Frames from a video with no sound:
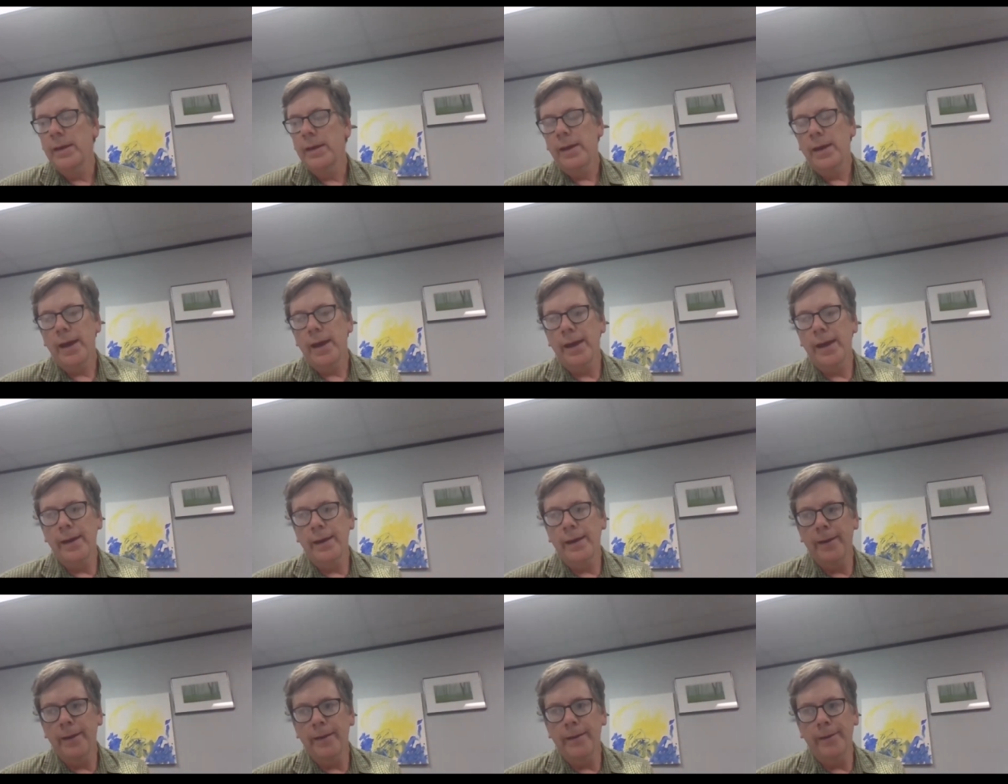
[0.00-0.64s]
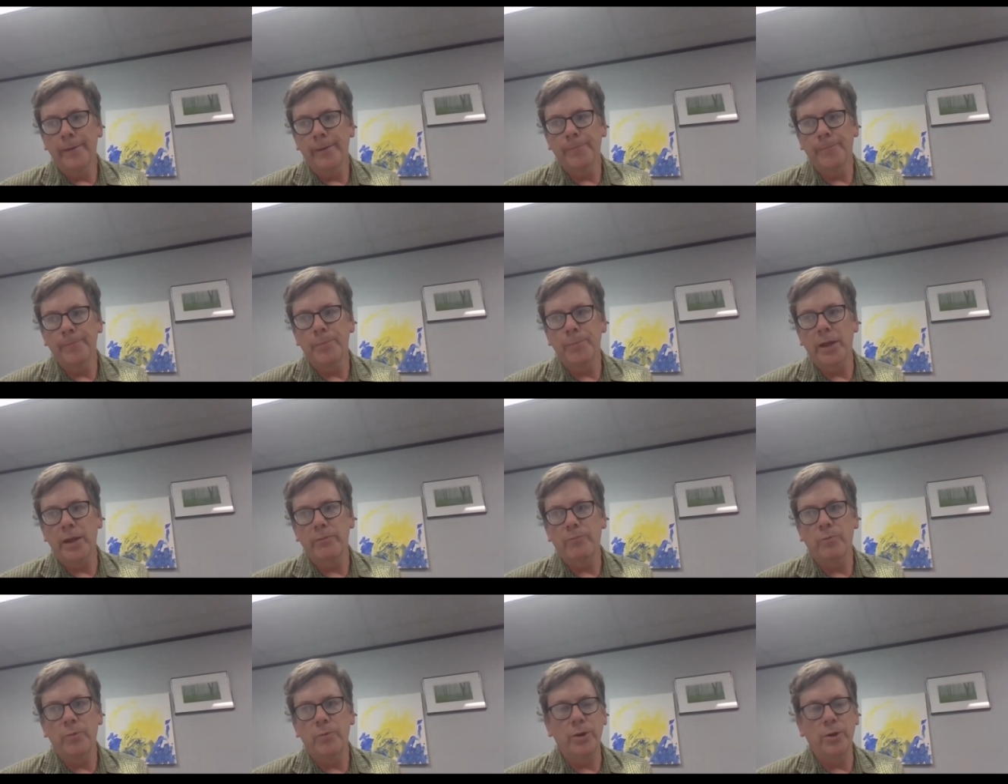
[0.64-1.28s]
Um,
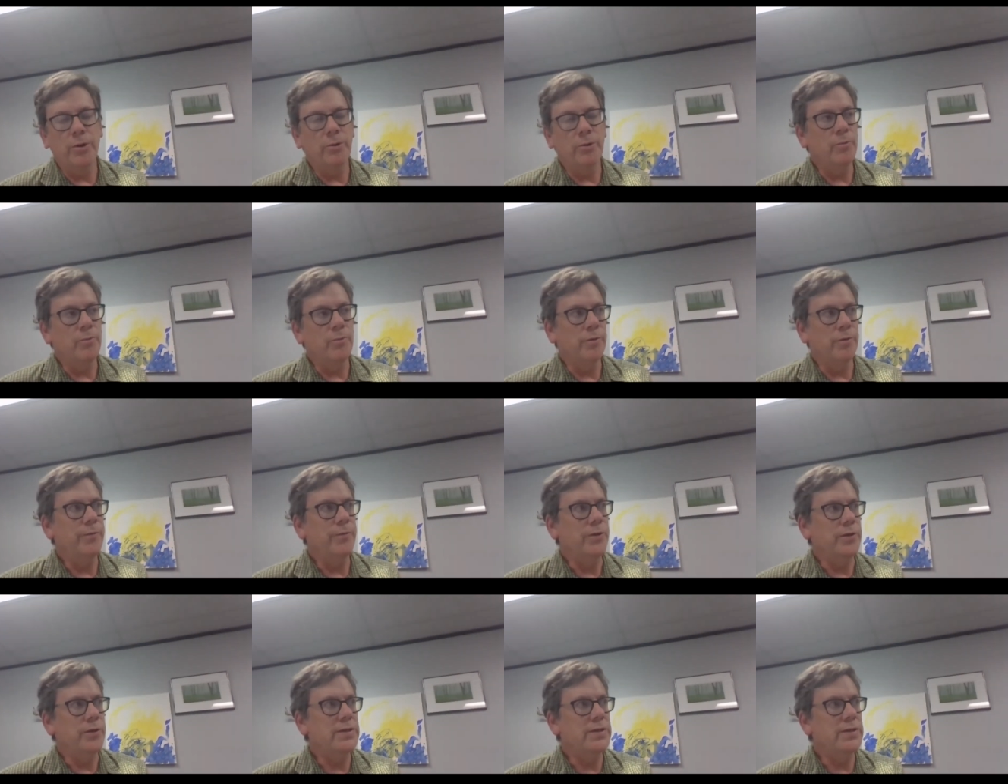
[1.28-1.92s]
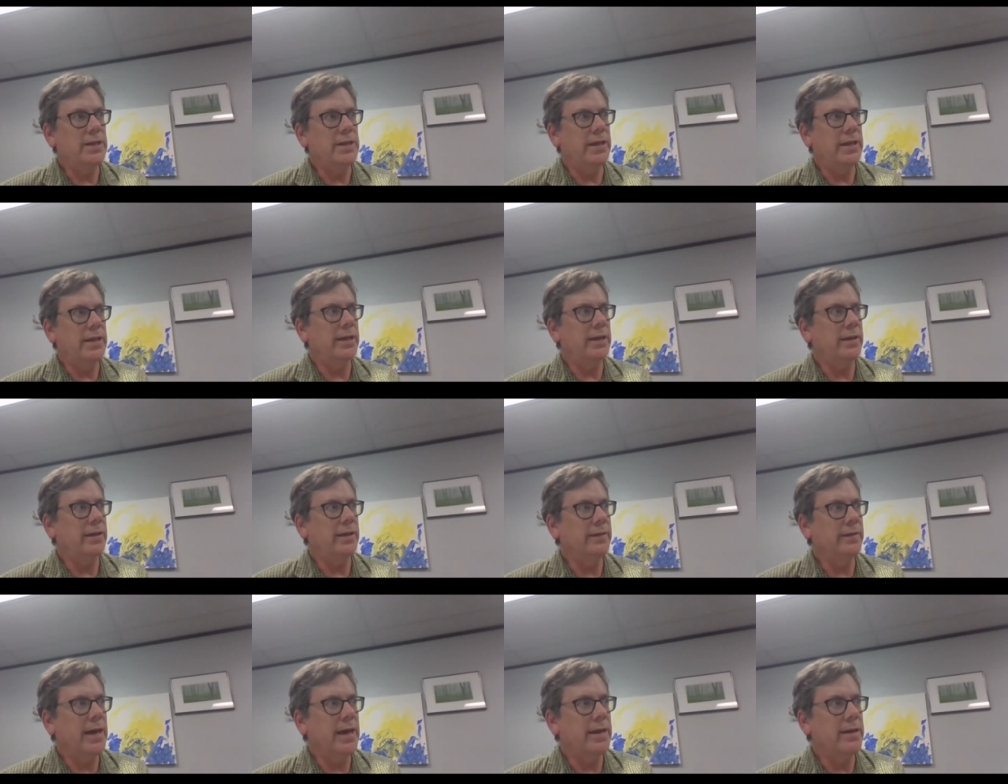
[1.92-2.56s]
but we're, we're
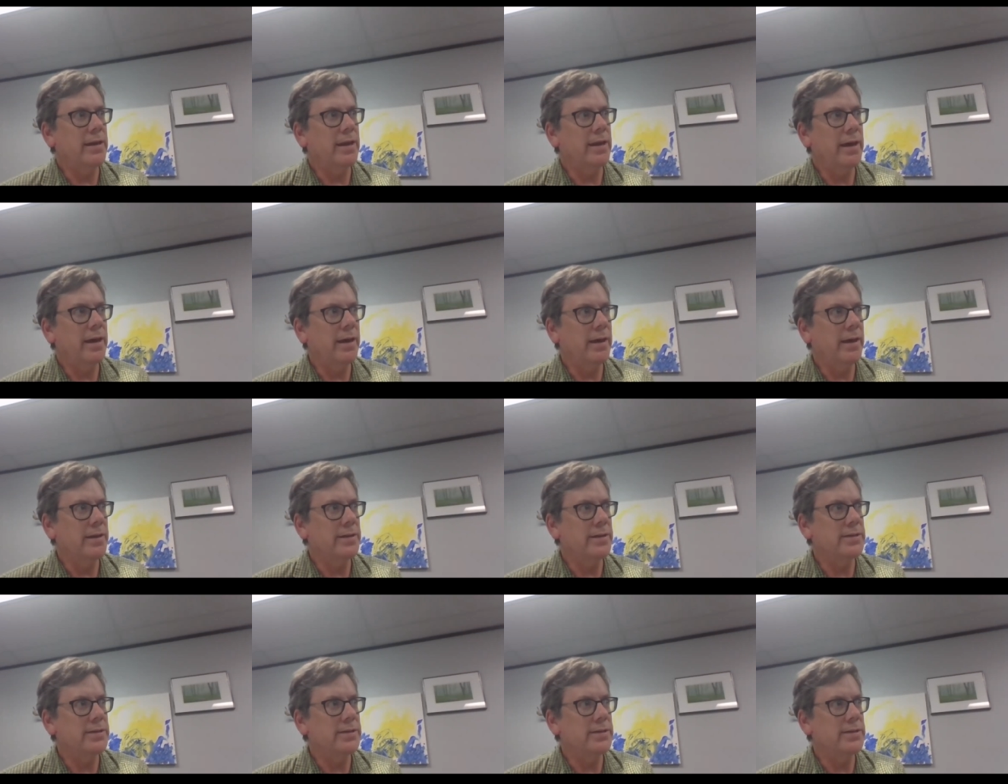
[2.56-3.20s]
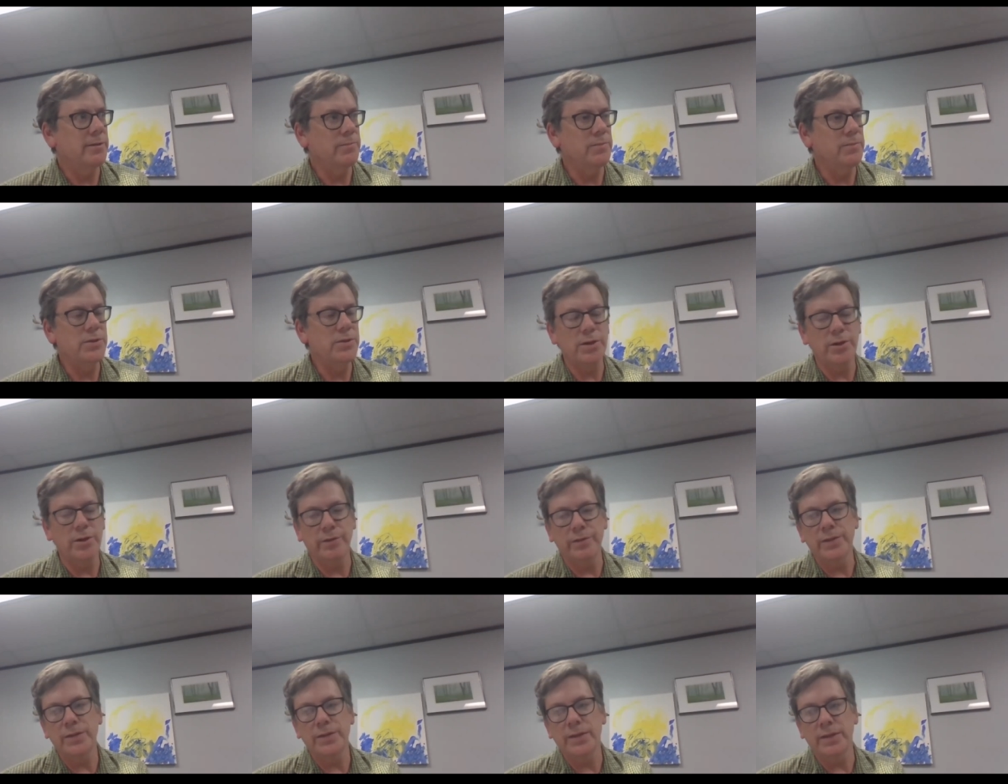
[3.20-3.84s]
foreseeing that uh, some
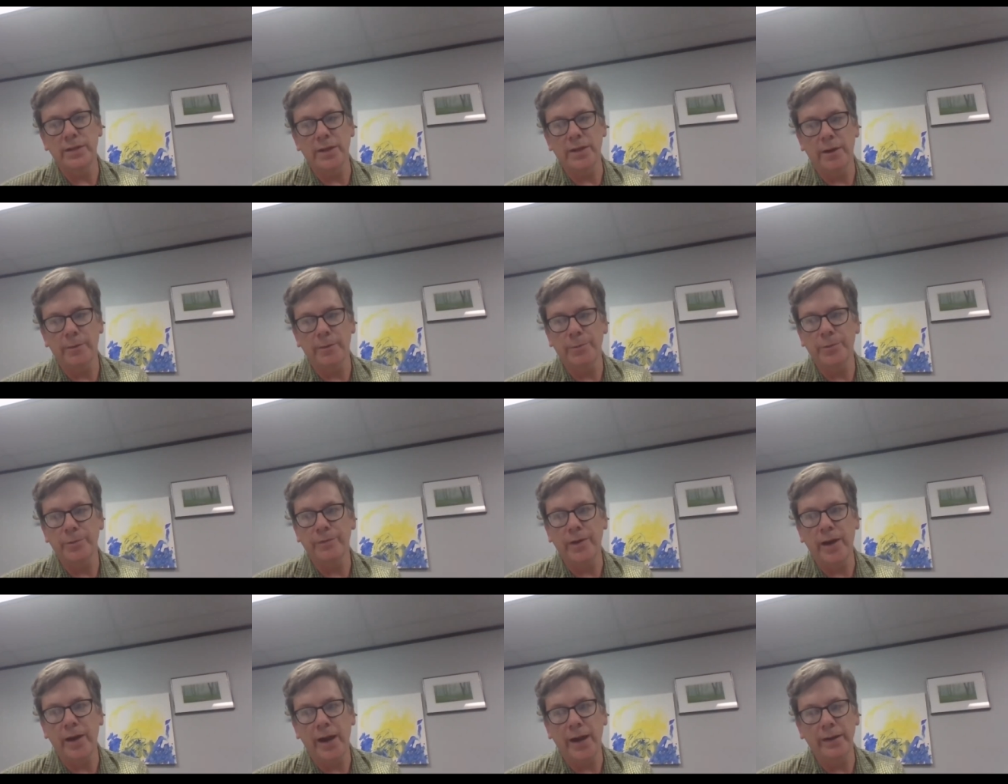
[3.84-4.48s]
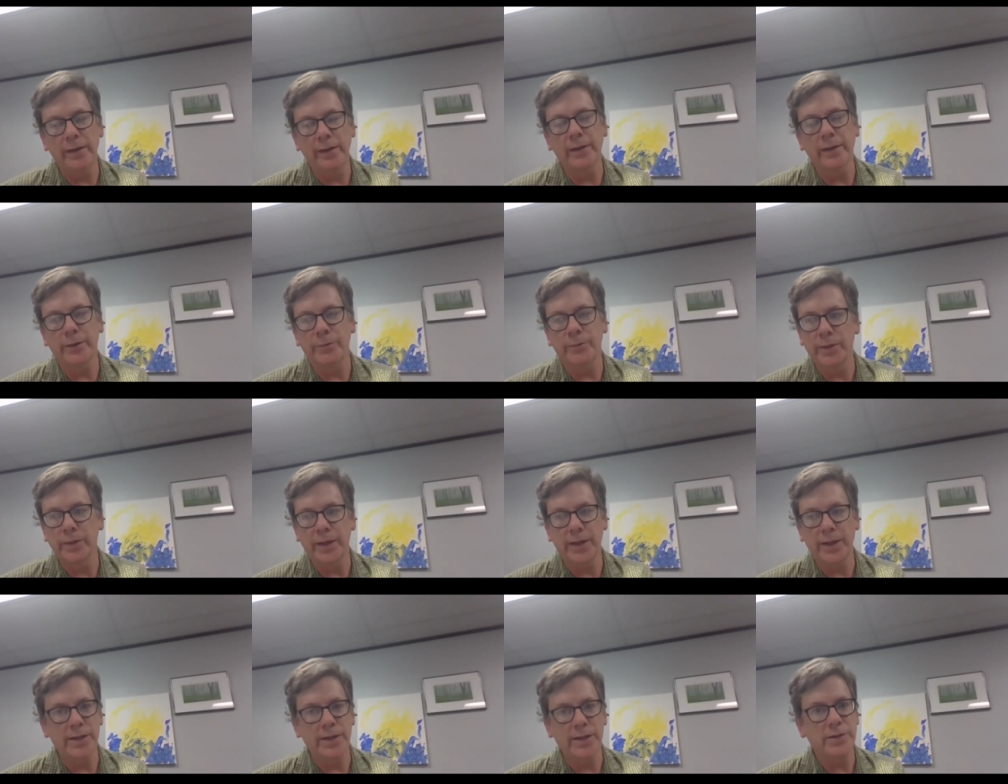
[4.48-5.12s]
services are provided, like
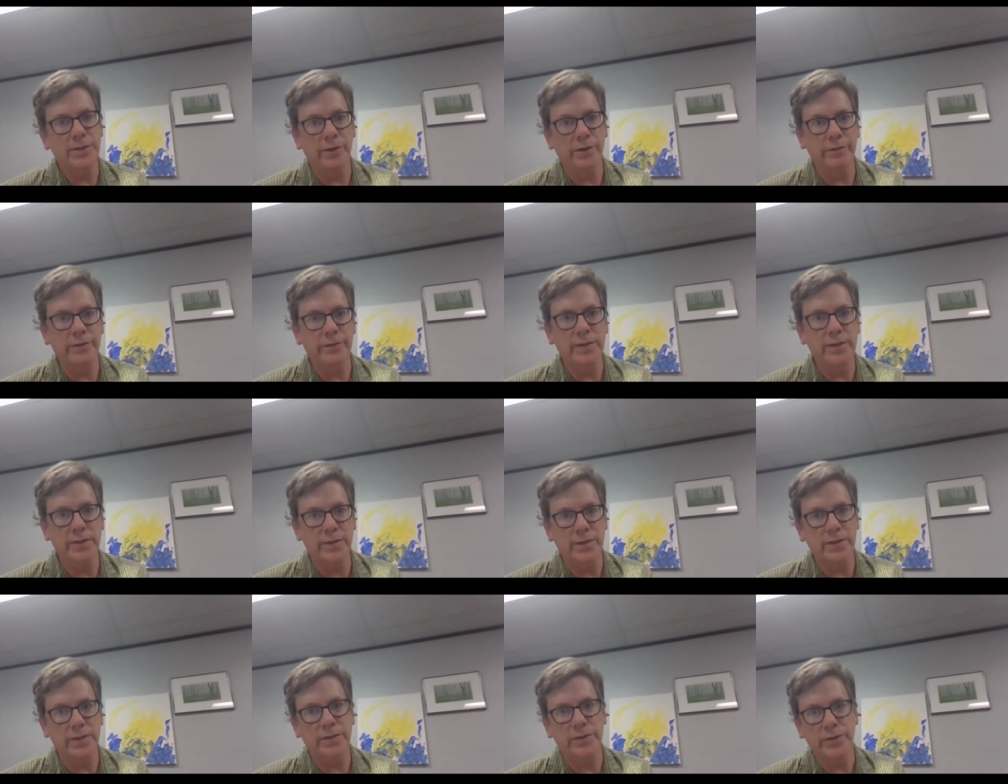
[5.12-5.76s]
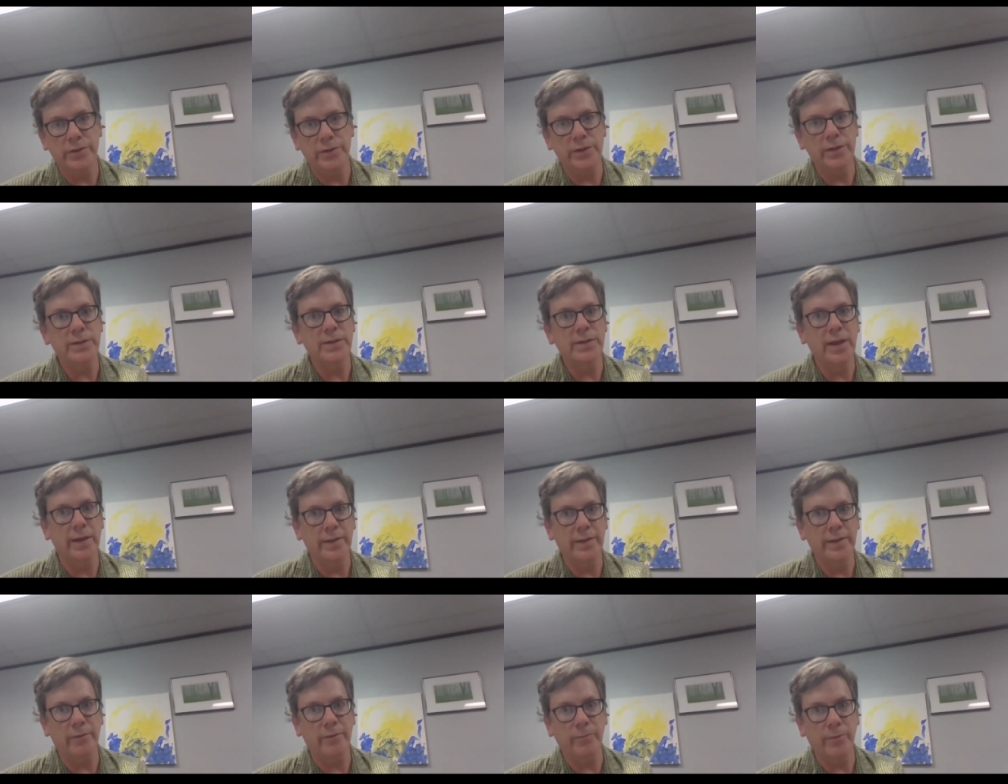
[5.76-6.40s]
related services to students
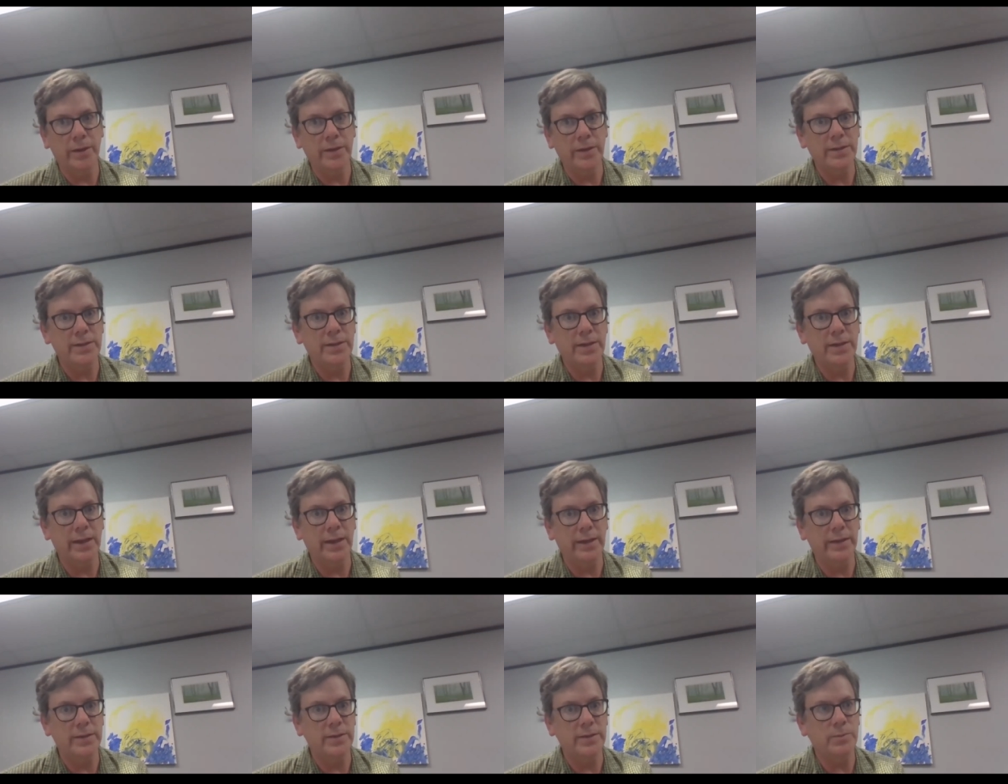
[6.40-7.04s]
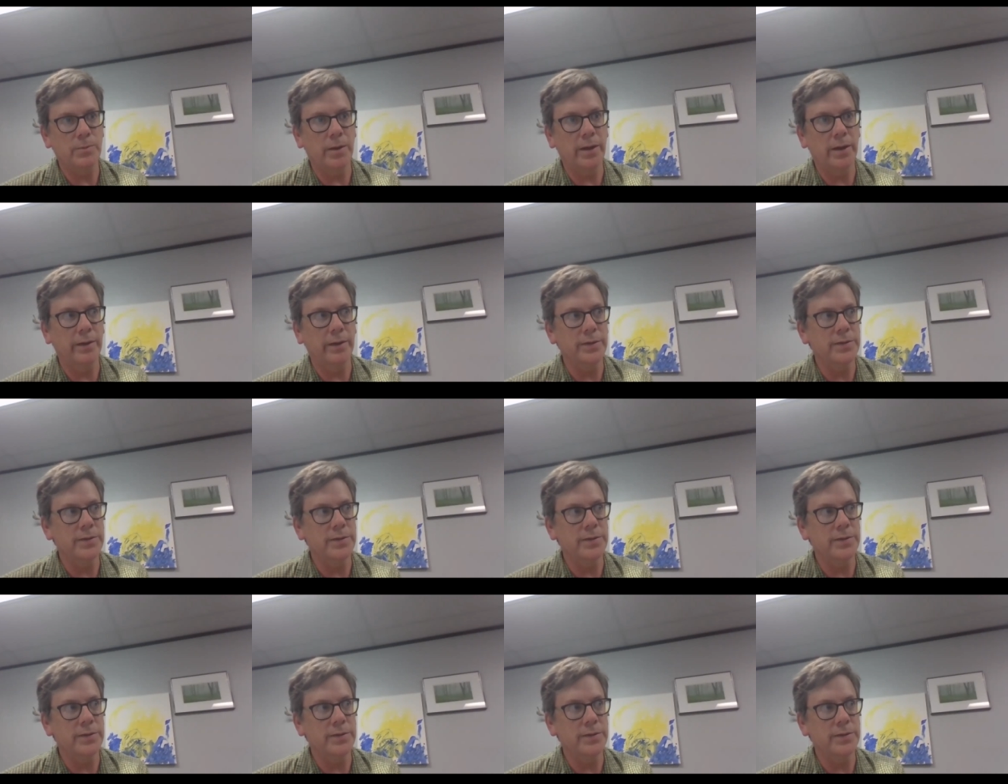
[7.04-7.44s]
on that Wednesday as well.